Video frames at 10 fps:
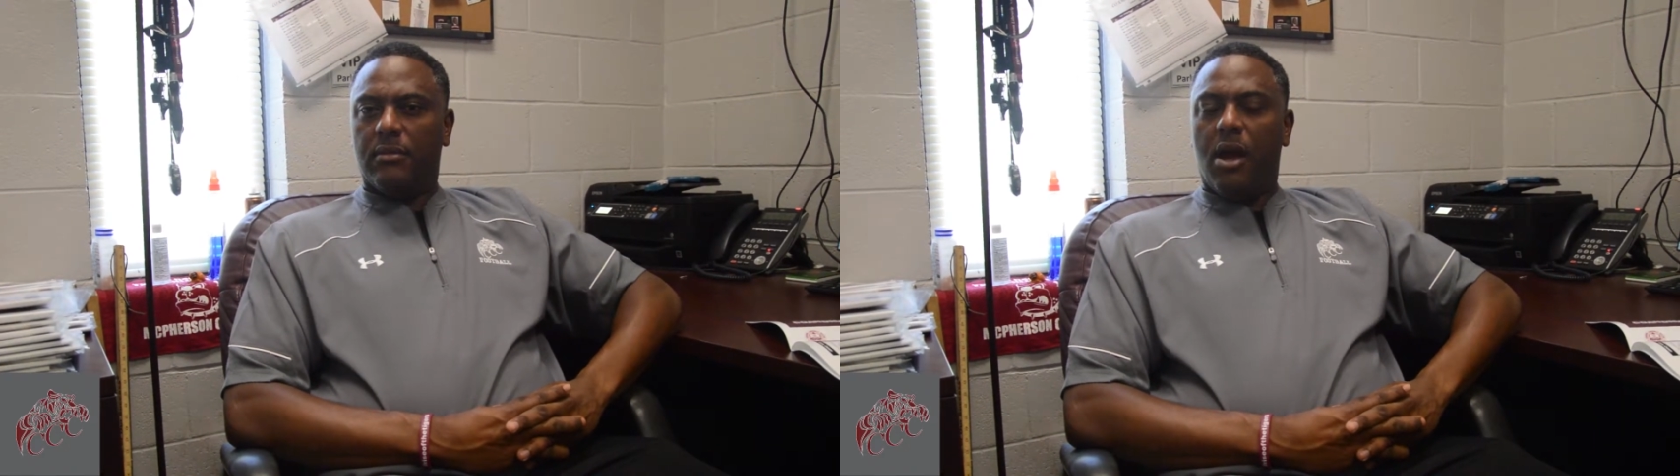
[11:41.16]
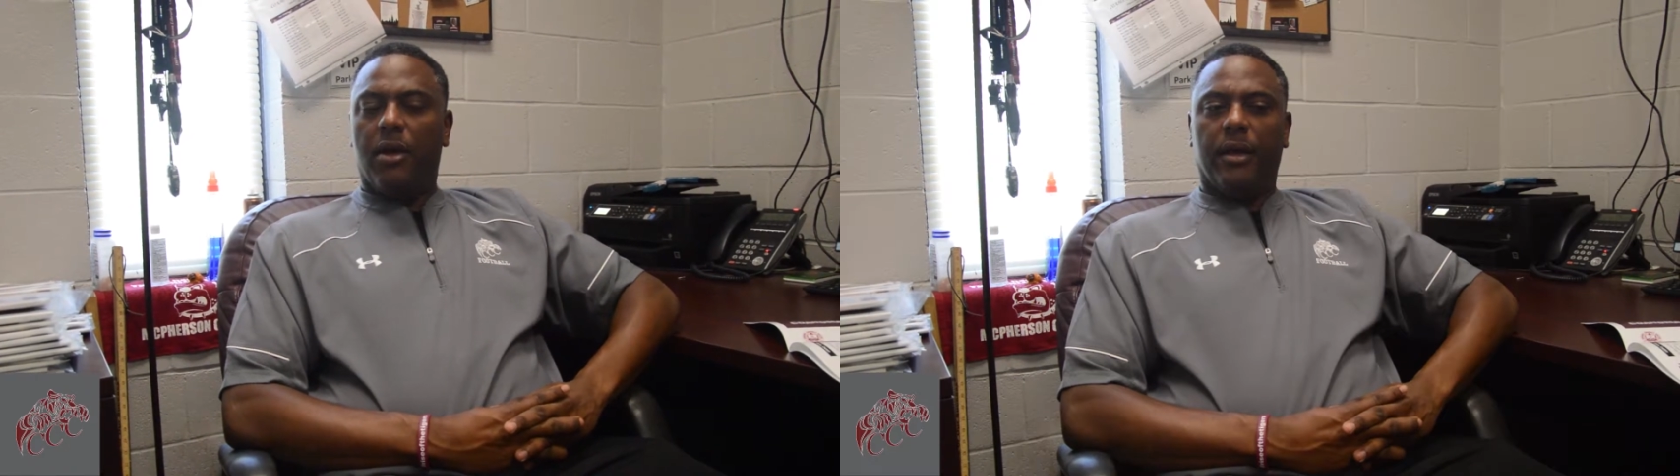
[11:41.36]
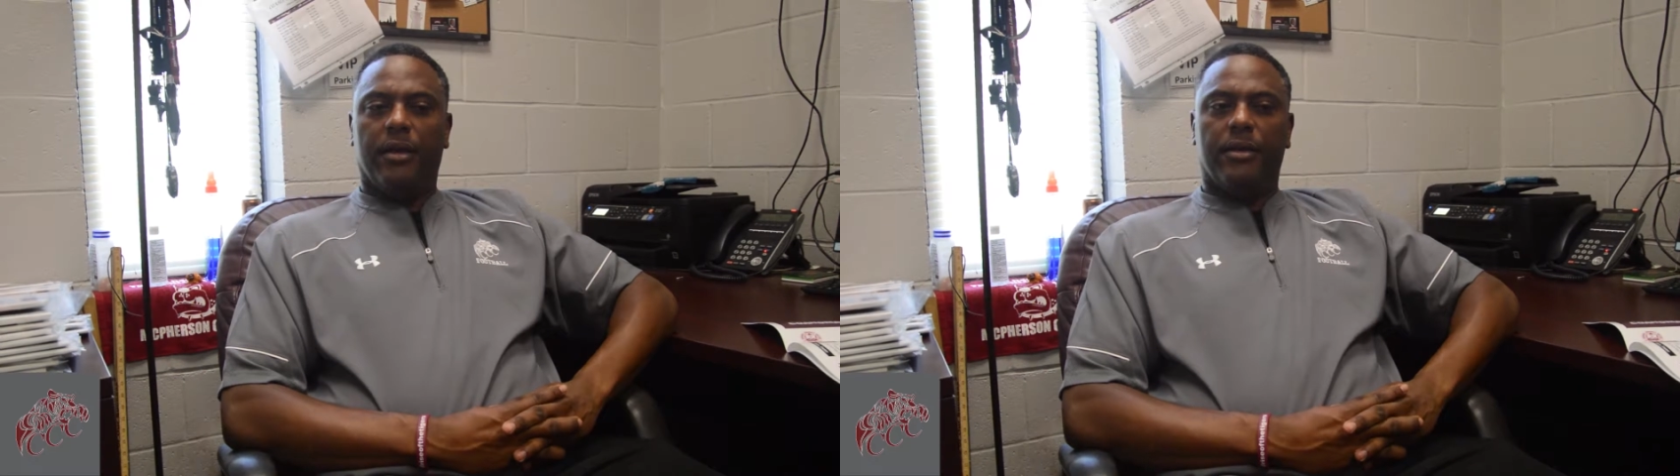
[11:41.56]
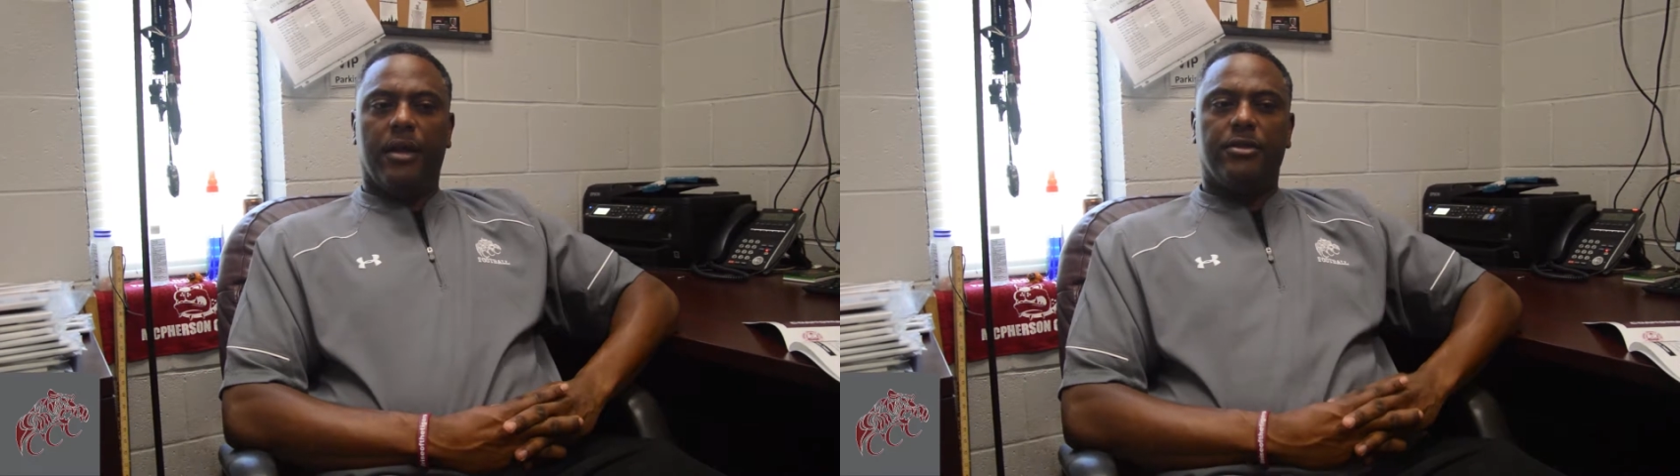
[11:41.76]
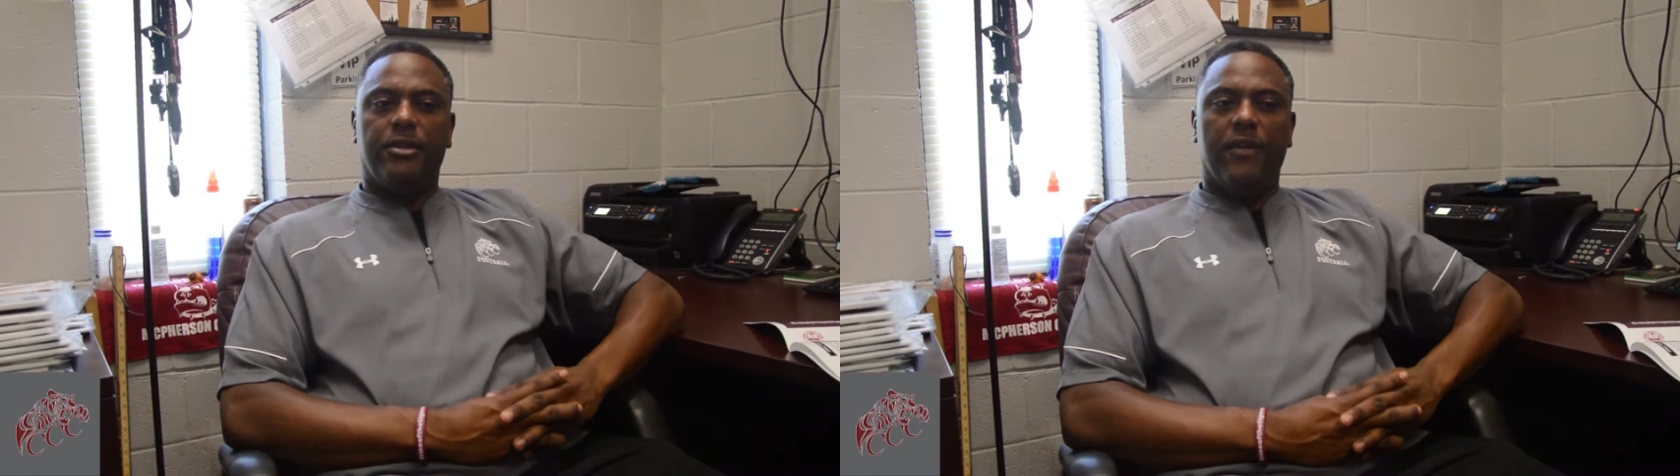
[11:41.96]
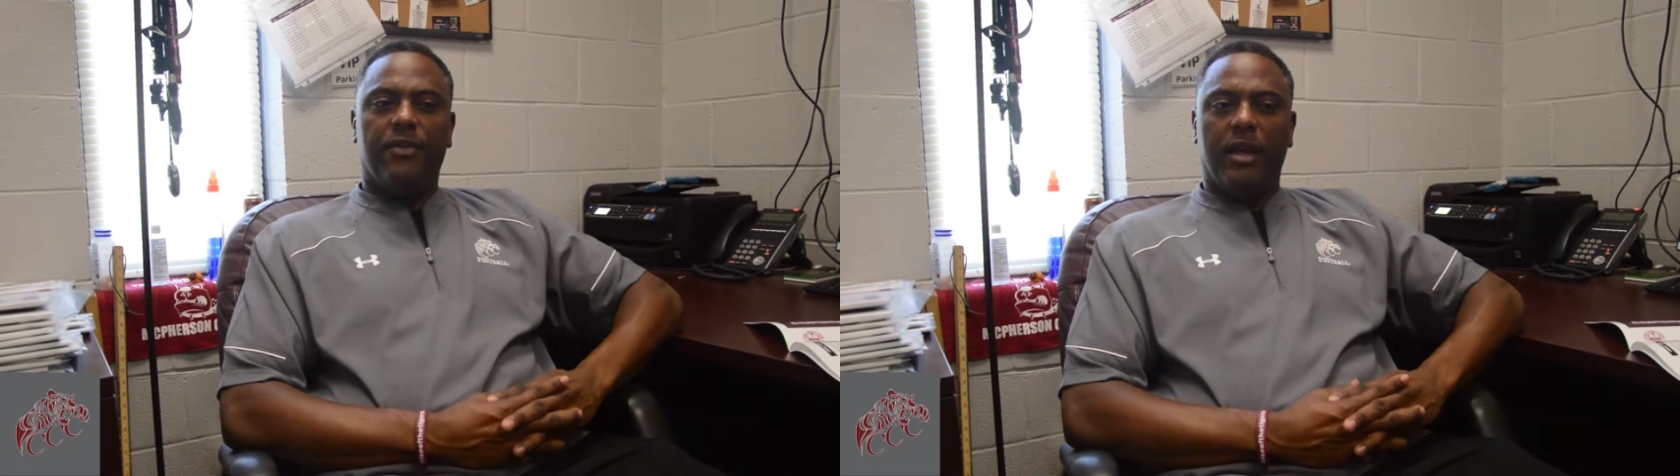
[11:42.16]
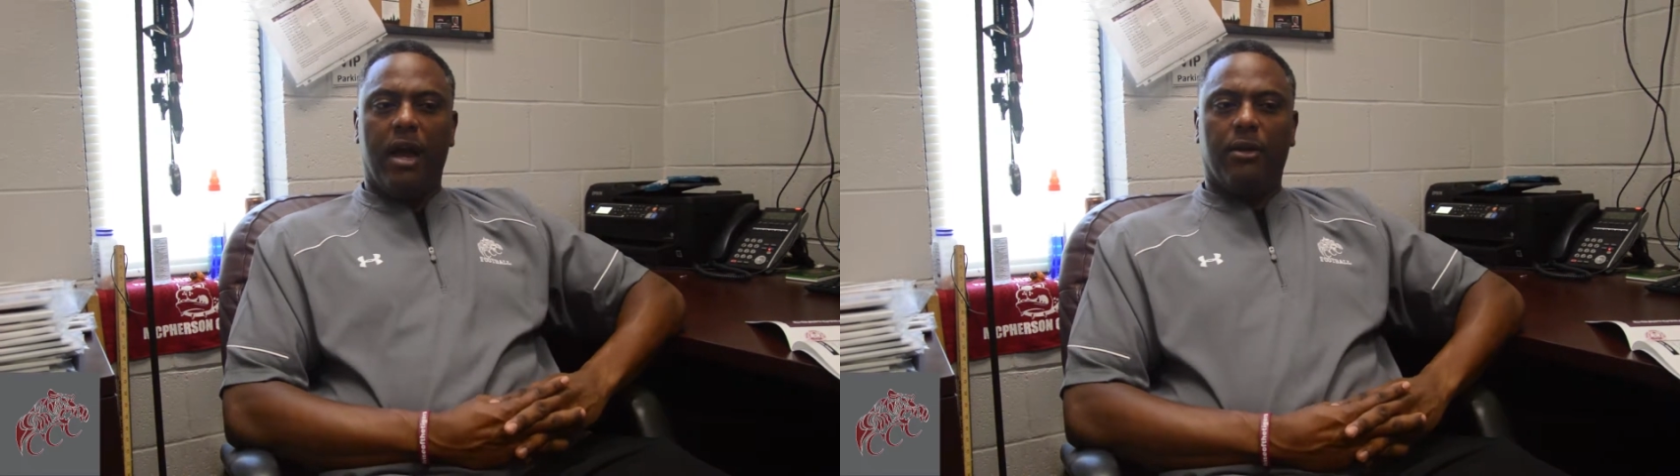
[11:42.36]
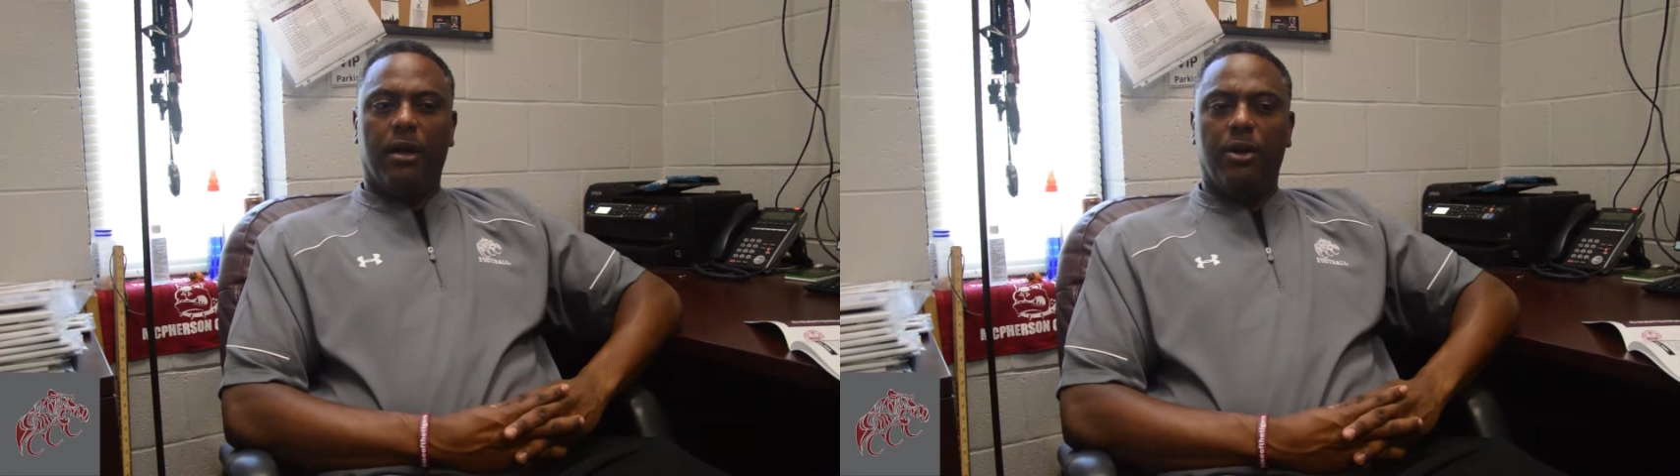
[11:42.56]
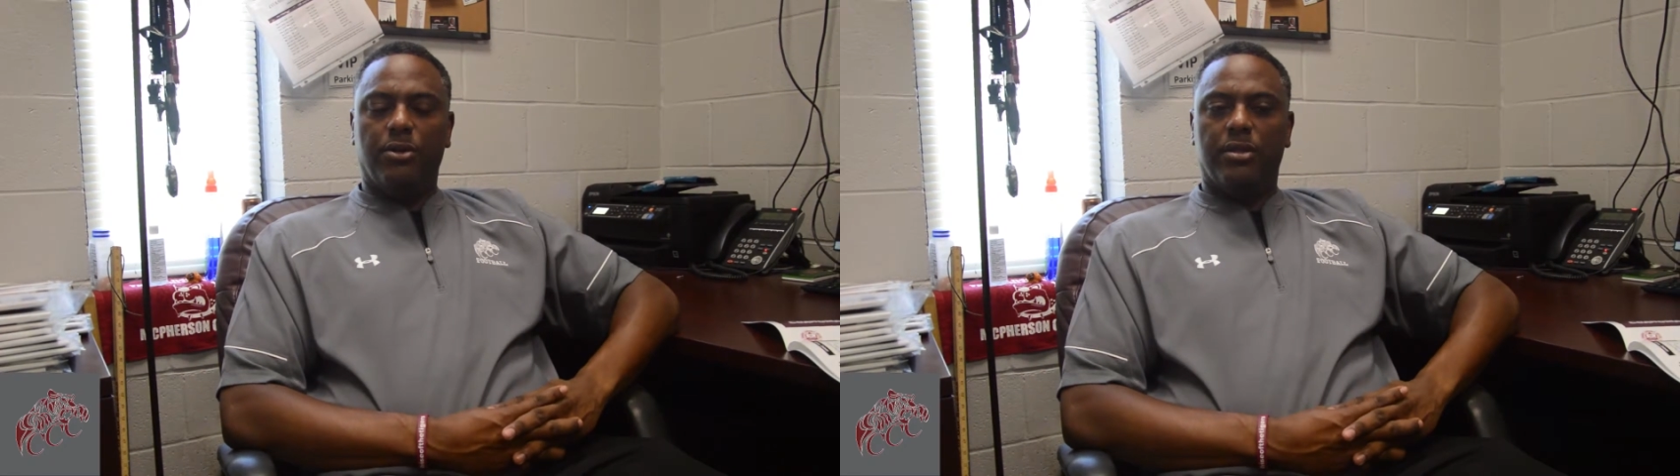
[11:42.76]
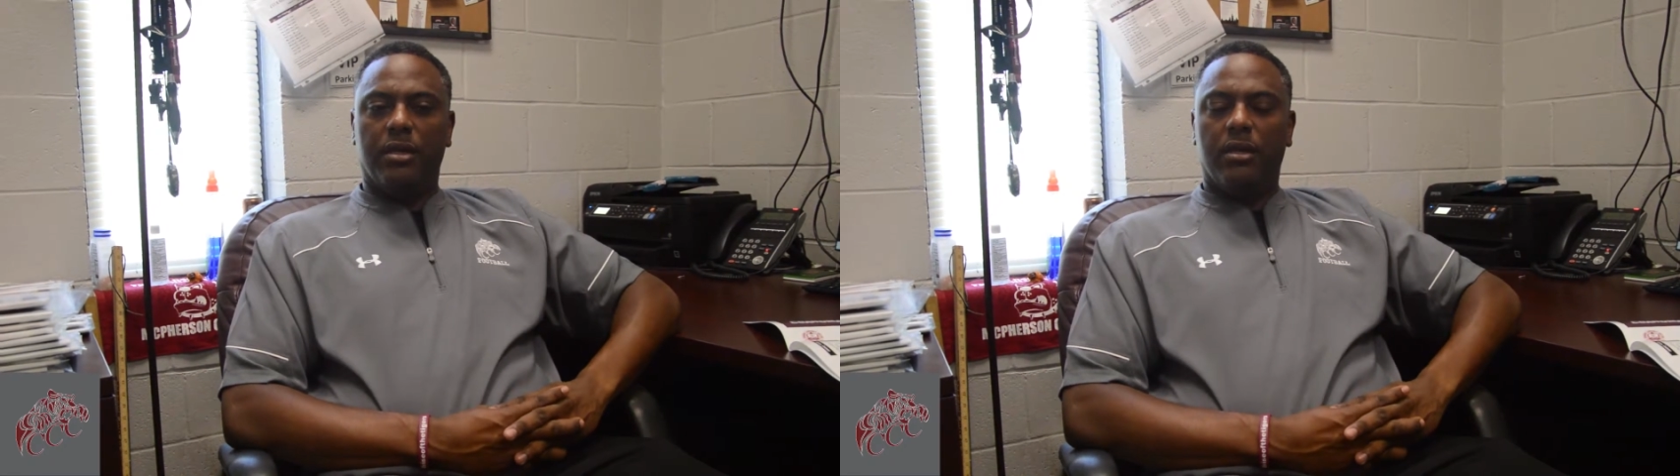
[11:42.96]
Oh yeah, that's definitely our
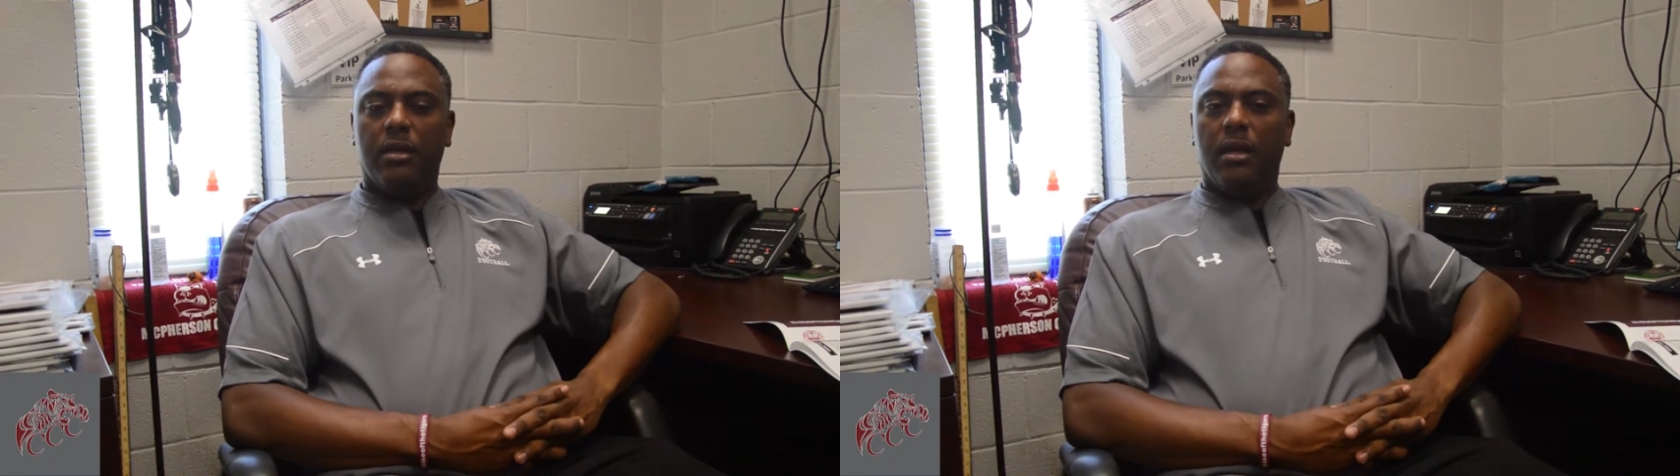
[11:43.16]
goal, to